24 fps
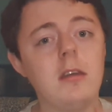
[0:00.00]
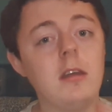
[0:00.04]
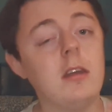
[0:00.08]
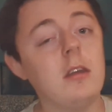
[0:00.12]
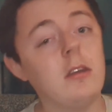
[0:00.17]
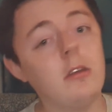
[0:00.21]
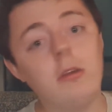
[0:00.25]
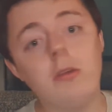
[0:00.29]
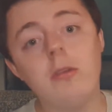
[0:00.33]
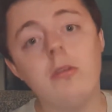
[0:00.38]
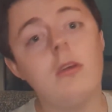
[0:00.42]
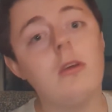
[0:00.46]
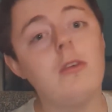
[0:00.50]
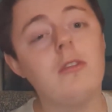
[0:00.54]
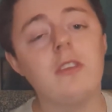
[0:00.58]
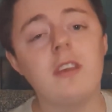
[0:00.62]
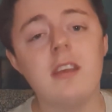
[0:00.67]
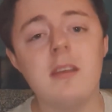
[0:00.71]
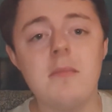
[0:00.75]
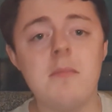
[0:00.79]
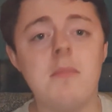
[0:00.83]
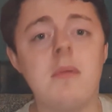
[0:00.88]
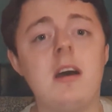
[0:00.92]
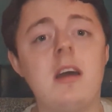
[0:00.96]
Who knows,
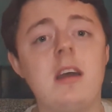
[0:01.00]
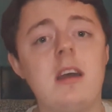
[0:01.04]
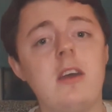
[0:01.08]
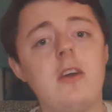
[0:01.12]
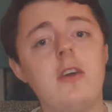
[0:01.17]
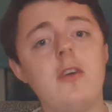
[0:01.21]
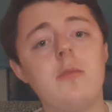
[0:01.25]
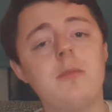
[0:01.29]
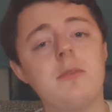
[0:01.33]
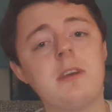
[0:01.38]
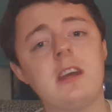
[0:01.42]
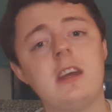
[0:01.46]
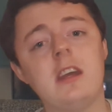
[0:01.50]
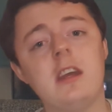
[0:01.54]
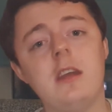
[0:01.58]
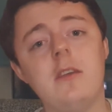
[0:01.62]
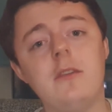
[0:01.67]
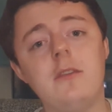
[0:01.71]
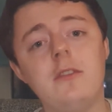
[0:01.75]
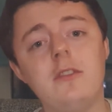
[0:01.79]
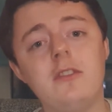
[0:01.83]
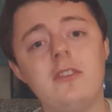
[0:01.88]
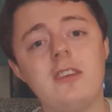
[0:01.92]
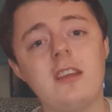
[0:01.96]
it might help
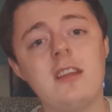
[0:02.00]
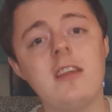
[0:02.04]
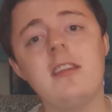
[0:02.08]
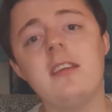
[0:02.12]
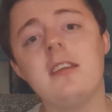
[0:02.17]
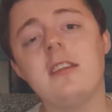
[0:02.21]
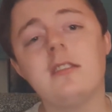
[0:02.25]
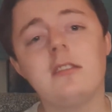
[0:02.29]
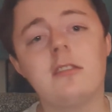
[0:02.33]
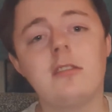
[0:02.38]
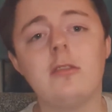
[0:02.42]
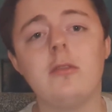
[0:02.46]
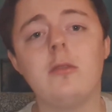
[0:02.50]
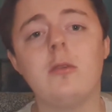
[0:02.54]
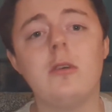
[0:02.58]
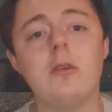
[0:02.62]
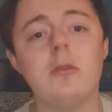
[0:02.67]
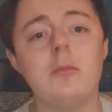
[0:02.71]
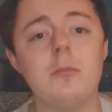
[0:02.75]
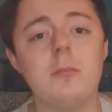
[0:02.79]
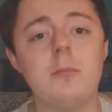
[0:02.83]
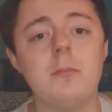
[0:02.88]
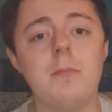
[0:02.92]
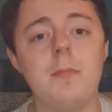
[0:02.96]
if you send it to
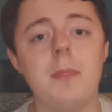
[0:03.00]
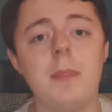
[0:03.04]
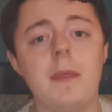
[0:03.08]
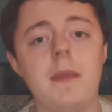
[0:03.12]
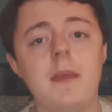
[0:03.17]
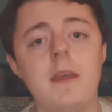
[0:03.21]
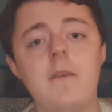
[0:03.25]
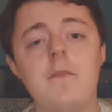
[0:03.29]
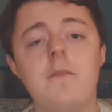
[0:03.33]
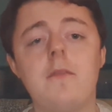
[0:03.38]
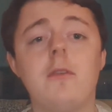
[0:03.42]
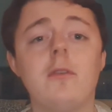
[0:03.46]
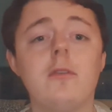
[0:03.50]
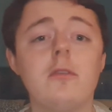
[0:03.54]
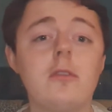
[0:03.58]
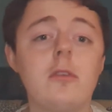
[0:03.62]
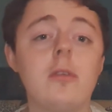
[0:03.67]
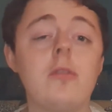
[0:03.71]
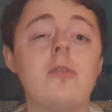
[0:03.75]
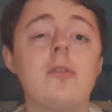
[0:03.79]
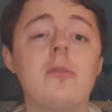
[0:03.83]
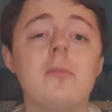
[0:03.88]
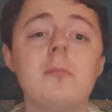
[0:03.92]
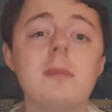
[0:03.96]
them either on
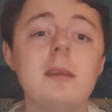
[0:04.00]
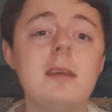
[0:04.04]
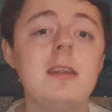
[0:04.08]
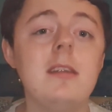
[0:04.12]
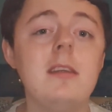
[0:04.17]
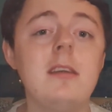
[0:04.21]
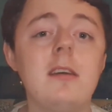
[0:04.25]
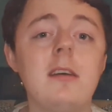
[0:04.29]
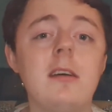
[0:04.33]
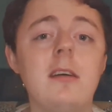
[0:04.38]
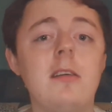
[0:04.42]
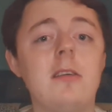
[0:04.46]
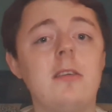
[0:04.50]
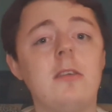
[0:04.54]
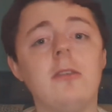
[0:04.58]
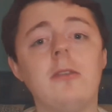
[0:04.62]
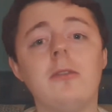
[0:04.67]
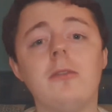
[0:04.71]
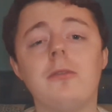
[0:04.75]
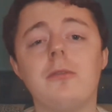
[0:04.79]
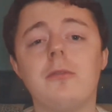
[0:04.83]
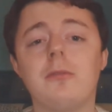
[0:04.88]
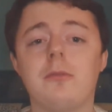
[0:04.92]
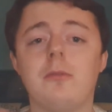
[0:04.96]
social media or
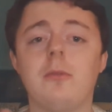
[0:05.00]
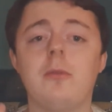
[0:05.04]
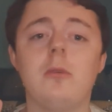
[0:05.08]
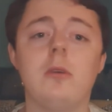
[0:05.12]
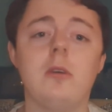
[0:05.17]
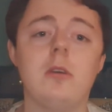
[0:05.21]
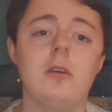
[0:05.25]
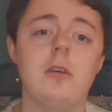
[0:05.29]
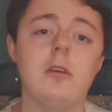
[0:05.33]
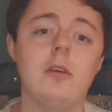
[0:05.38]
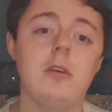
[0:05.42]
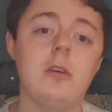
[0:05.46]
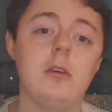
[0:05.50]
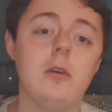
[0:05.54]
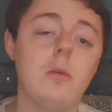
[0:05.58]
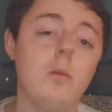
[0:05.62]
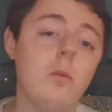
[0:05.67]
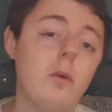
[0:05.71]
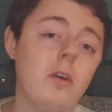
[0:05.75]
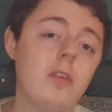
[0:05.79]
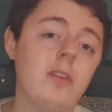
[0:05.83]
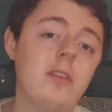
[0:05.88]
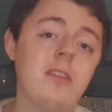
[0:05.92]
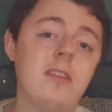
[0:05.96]
through
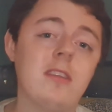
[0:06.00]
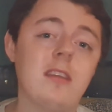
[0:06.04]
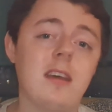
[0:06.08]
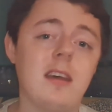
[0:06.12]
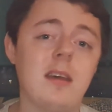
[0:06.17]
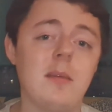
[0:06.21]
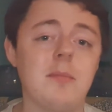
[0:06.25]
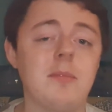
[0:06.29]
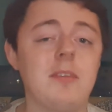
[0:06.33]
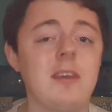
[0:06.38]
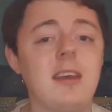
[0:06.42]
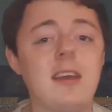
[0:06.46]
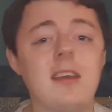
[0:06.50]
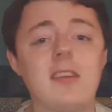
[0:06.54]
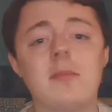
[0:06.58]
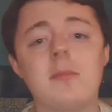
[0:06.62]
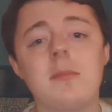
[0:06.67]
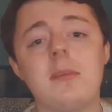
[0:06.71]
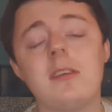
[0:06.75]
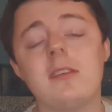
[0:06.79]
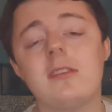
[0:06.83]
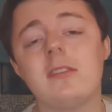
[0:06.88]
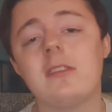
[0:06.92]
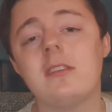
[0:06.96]
WhatsApp, text
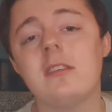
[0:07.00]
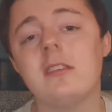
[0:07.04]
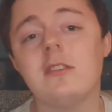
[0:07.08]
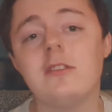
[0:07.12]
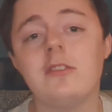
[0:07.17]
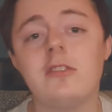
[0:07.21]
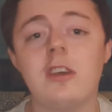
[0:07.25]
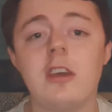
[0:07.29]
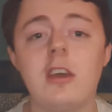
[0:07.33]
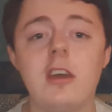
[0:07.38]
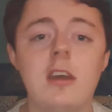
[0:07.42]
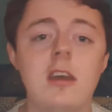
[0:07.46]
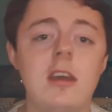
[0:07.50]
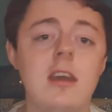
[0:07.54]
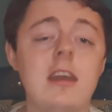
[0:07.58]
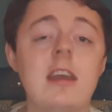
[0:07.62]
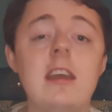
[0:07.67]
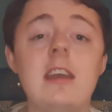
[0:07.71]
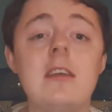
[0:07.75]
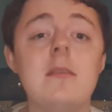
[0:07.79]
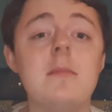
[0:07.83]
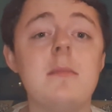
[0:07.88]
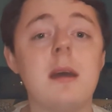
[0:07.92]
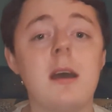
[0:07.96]
message,
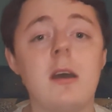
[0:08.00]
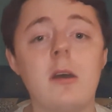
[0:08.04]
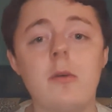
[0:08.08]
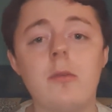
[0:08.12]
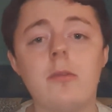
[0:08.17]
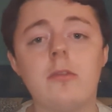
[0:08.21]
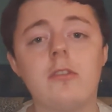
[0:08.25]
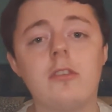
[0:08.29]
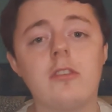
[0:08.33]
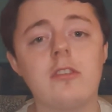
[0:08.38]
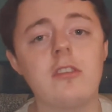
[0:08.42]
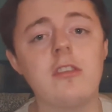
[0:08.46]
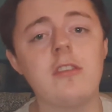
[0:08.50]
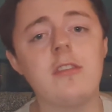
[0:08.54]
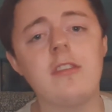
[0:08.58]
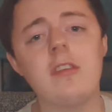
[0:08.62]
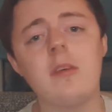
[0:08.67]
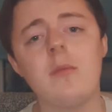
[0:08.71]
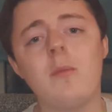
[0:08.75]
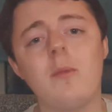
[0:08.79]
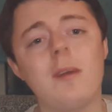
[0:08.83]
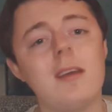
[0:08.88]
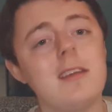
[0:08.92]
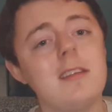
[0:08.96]
email, just in
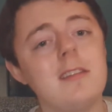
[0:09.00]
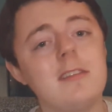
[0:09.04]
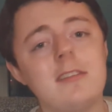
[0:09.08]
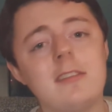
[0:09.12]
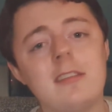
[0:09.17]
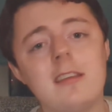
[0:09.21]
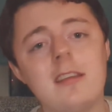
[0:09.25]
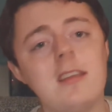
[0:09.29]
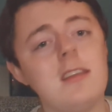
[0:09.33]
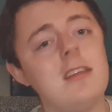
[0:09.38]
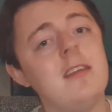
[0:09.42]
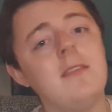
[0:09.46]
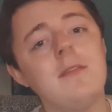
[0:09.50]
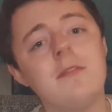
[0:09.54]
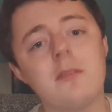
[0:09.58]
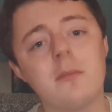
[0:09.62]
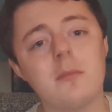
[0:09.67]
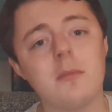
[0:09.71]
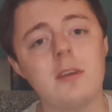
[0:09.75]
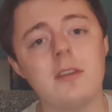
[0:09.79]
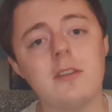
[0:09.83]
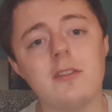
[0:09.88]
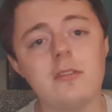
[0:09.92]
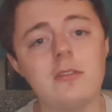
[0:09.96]
some way send the
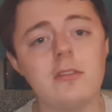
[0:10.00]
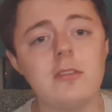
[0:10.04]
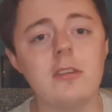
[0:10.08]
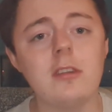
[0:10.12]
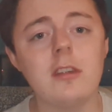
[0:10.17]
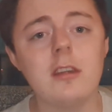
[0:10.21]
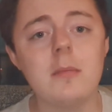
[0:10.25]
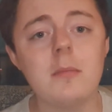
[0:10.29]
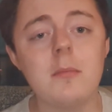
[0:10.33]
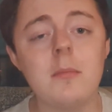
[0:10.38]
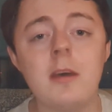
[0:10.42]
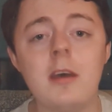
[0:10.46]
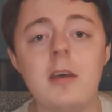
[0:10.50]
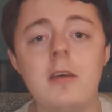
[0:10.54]
information to them,